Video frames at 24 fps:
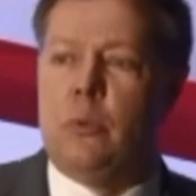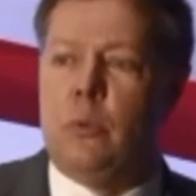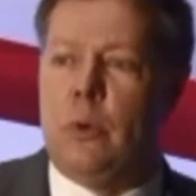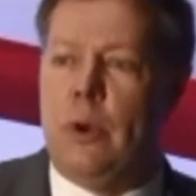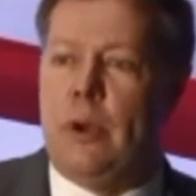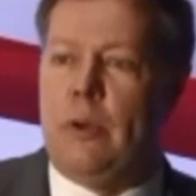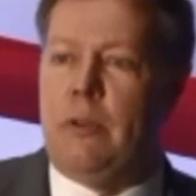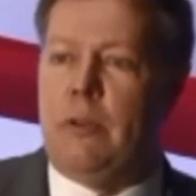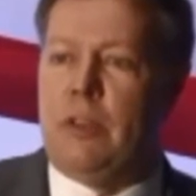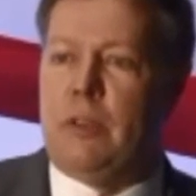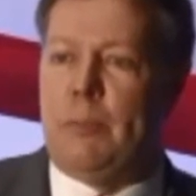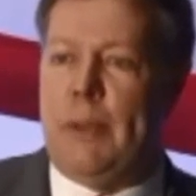
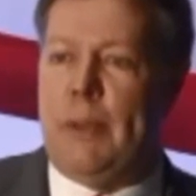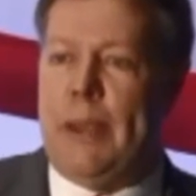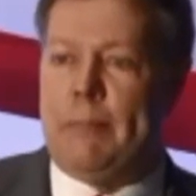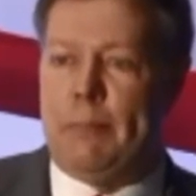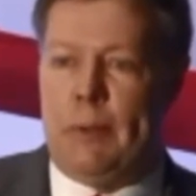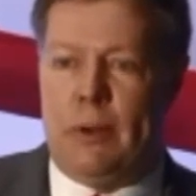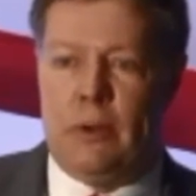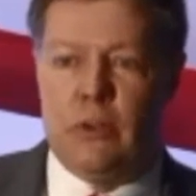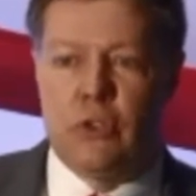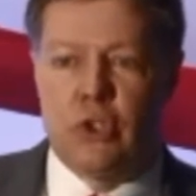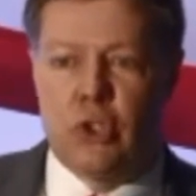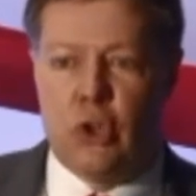work with
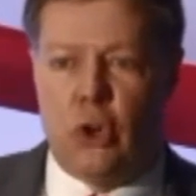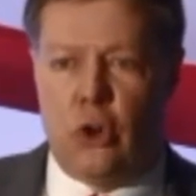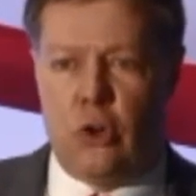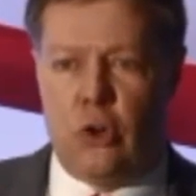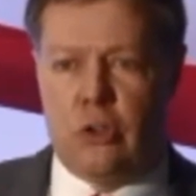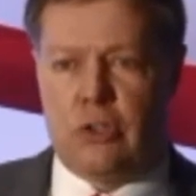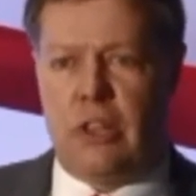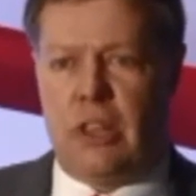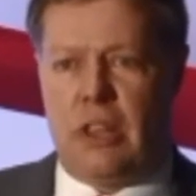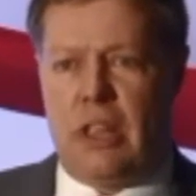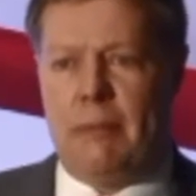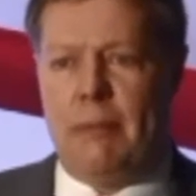people and
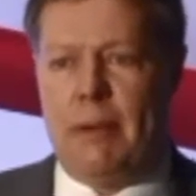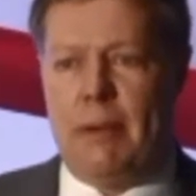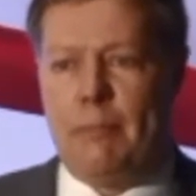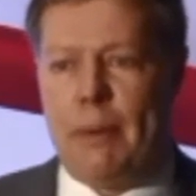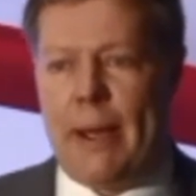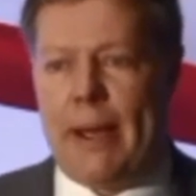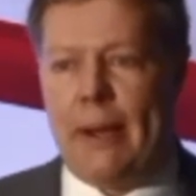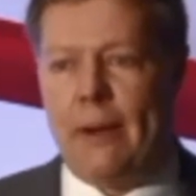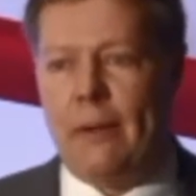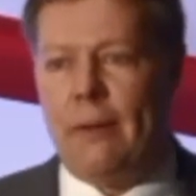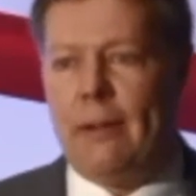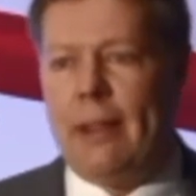talk to them
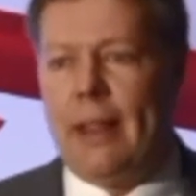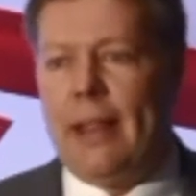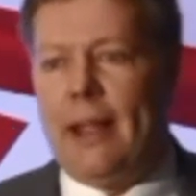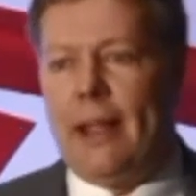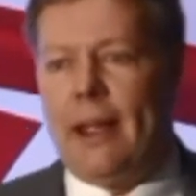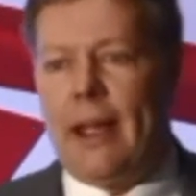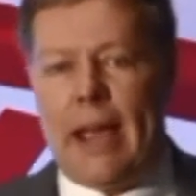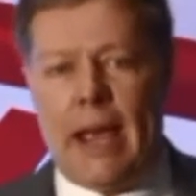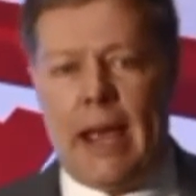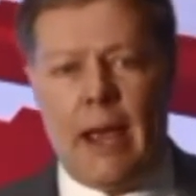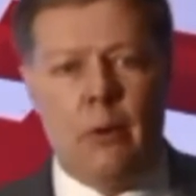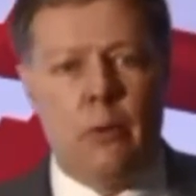about
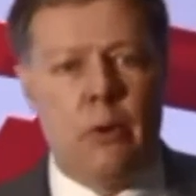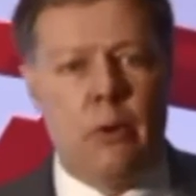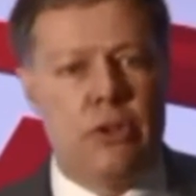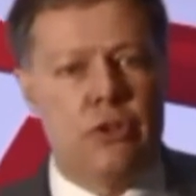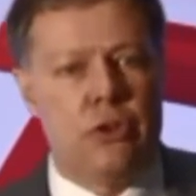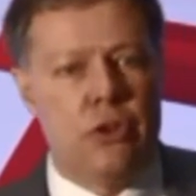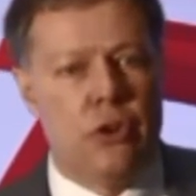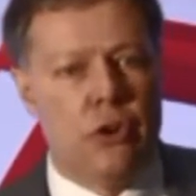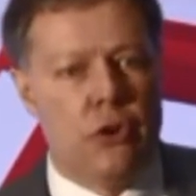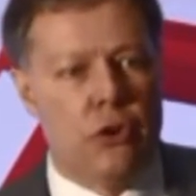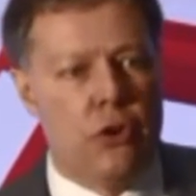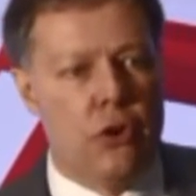how is
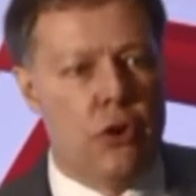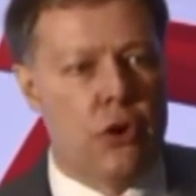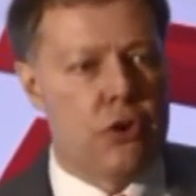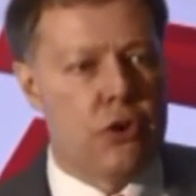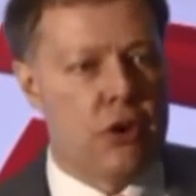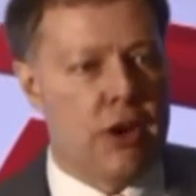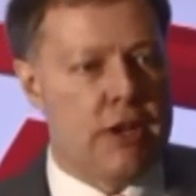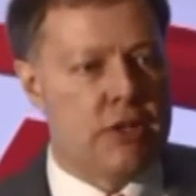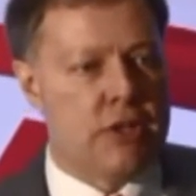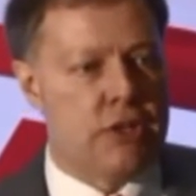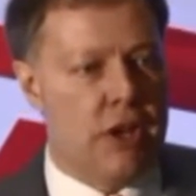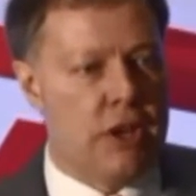your
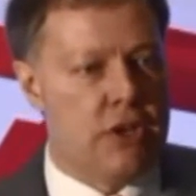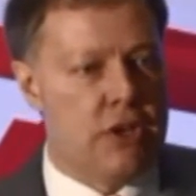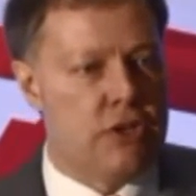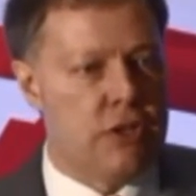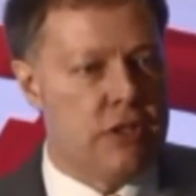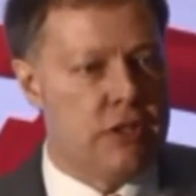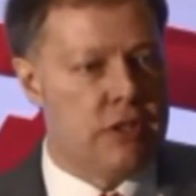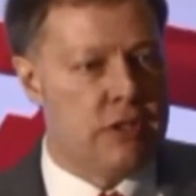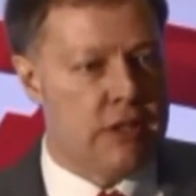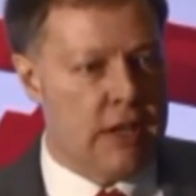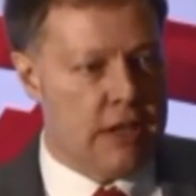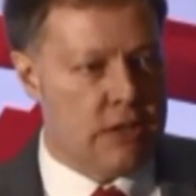
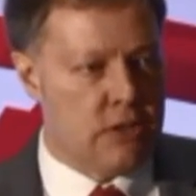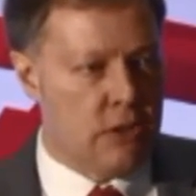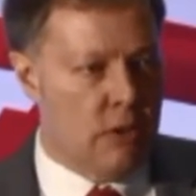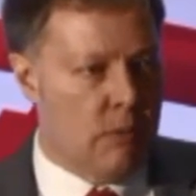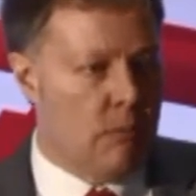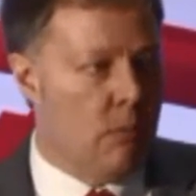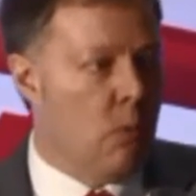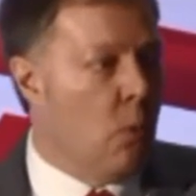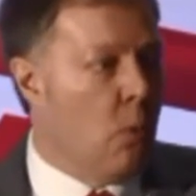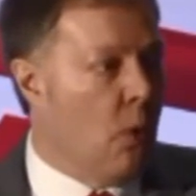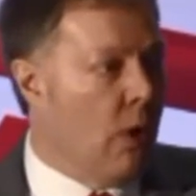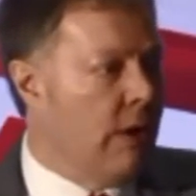organization set up?
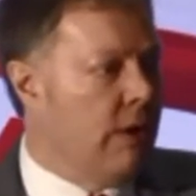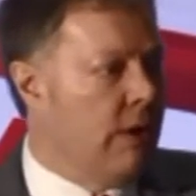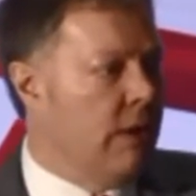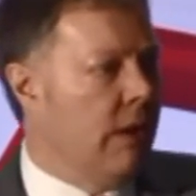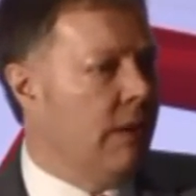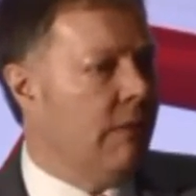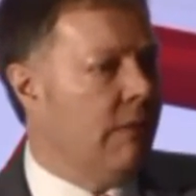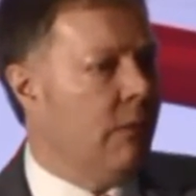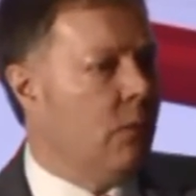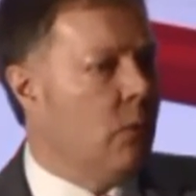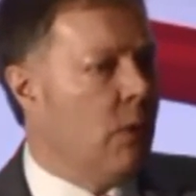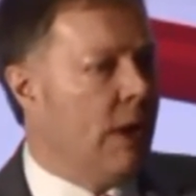
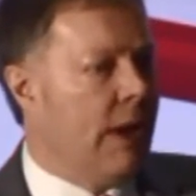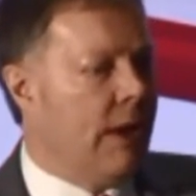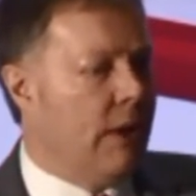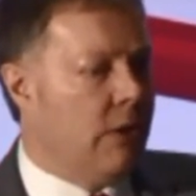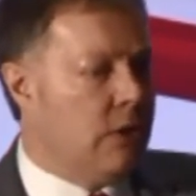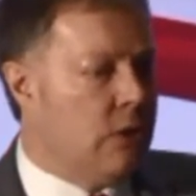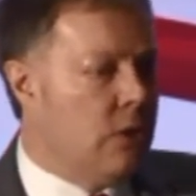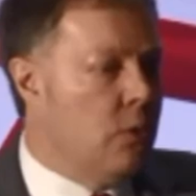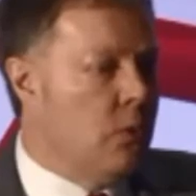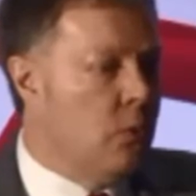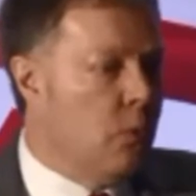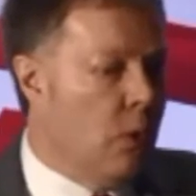Where
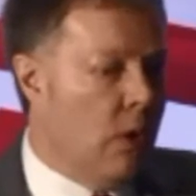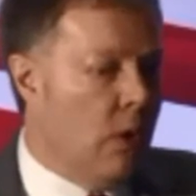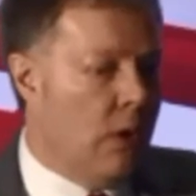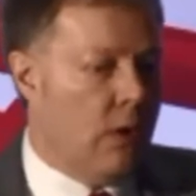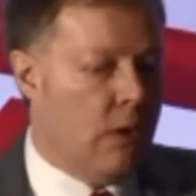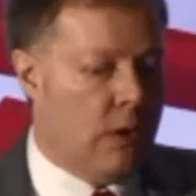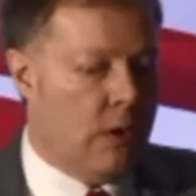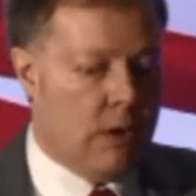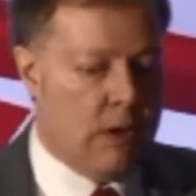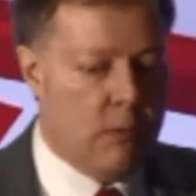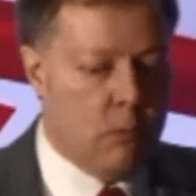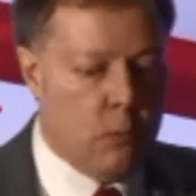do you
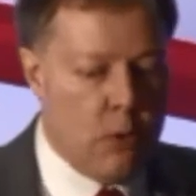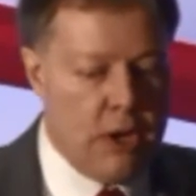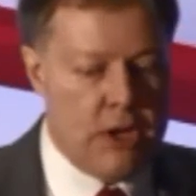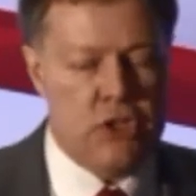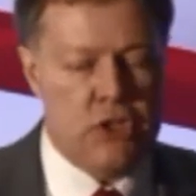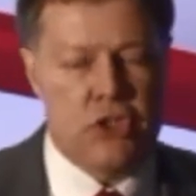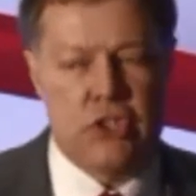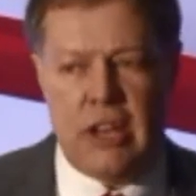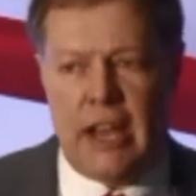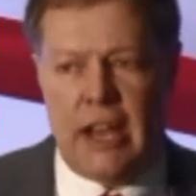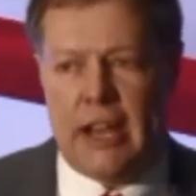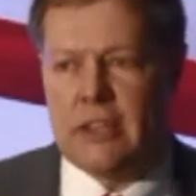work? In
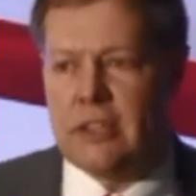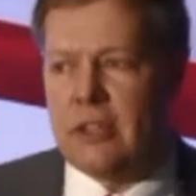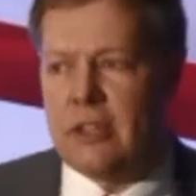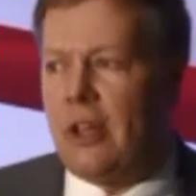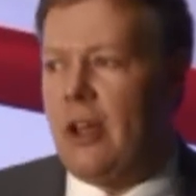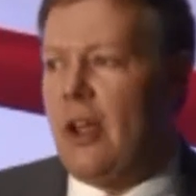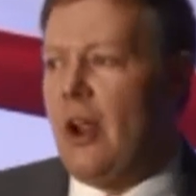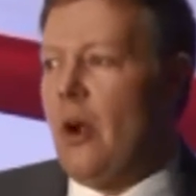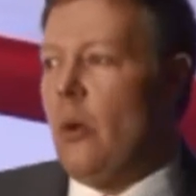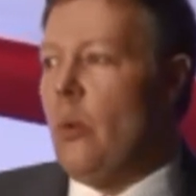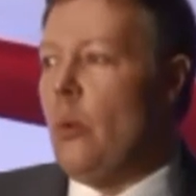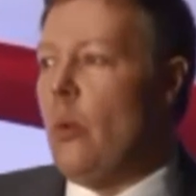which sector?
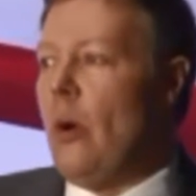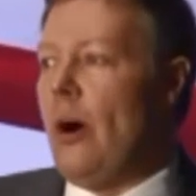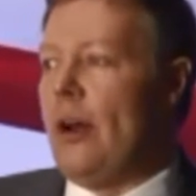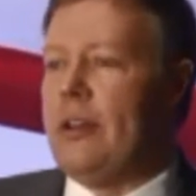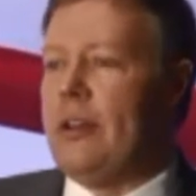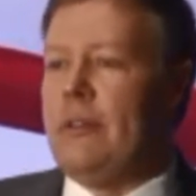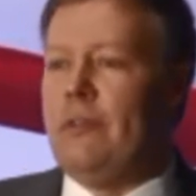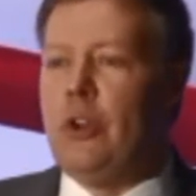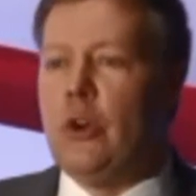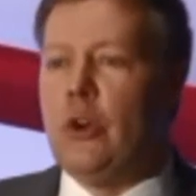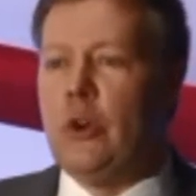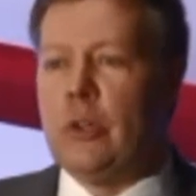What
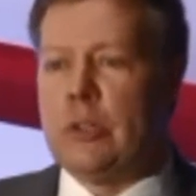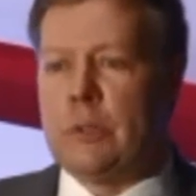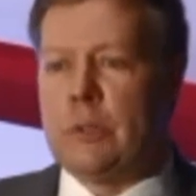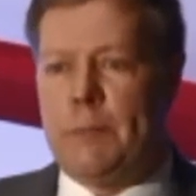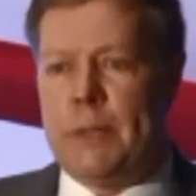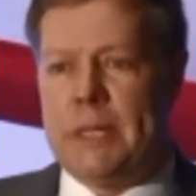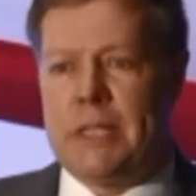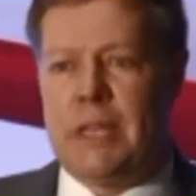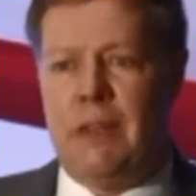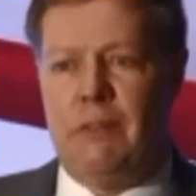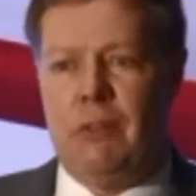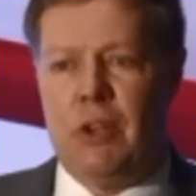are your
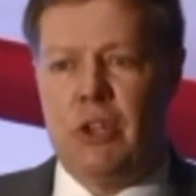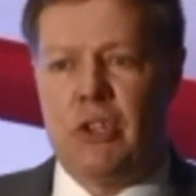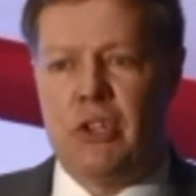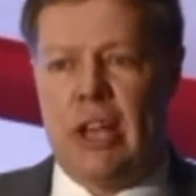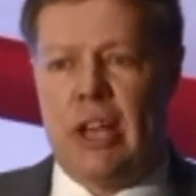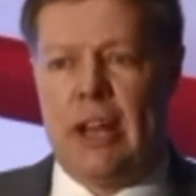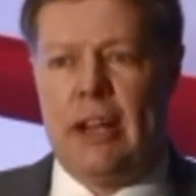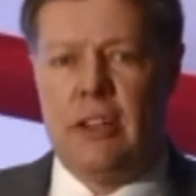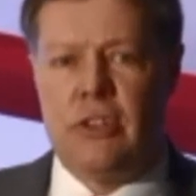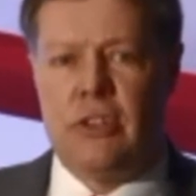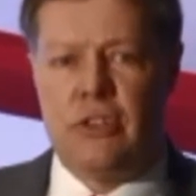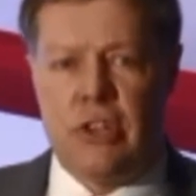specific
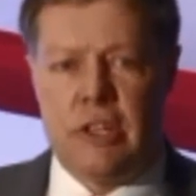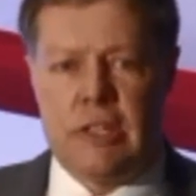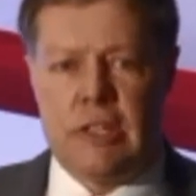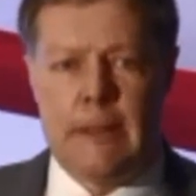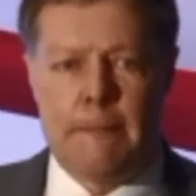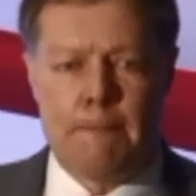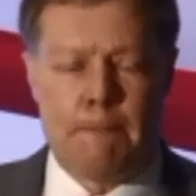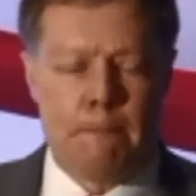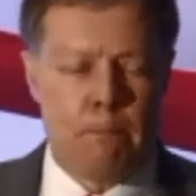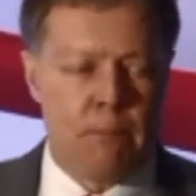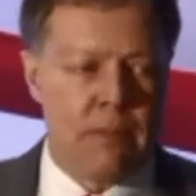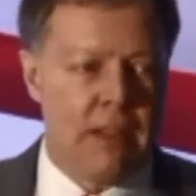challenges?
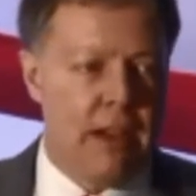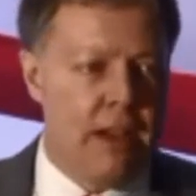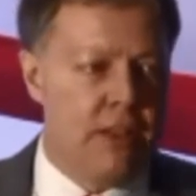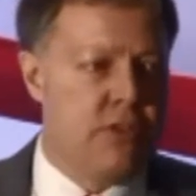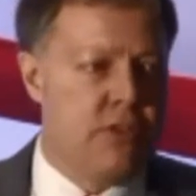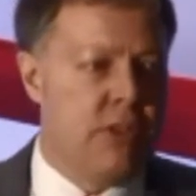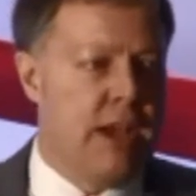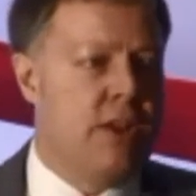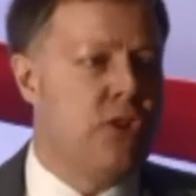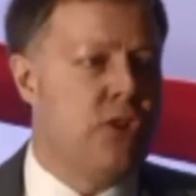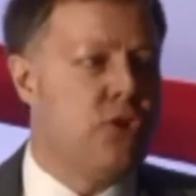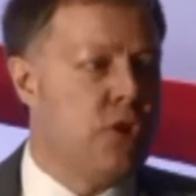And
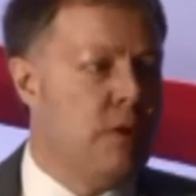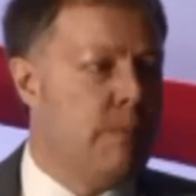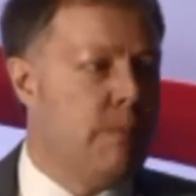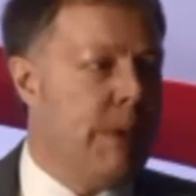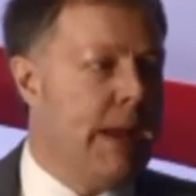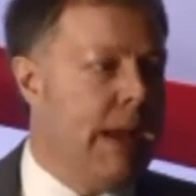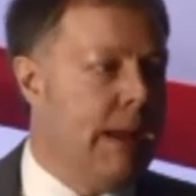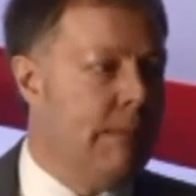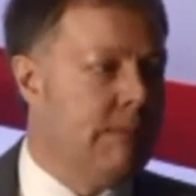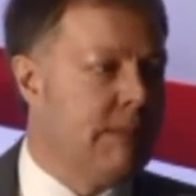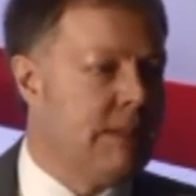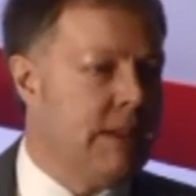they should
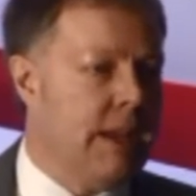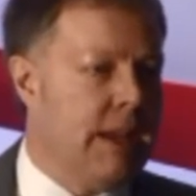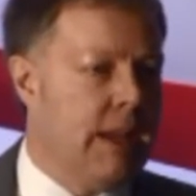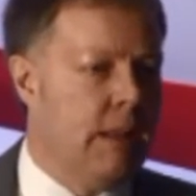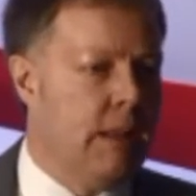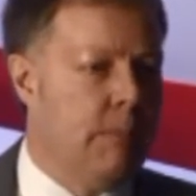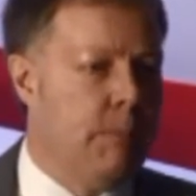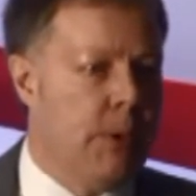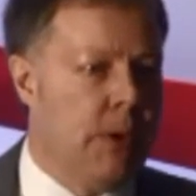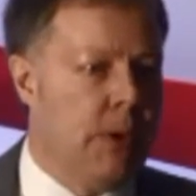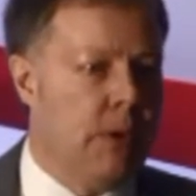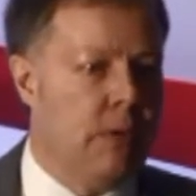be able to
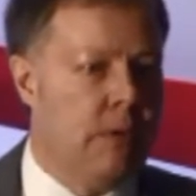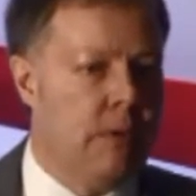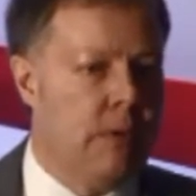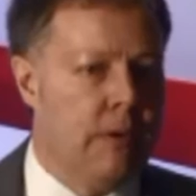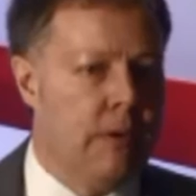help you.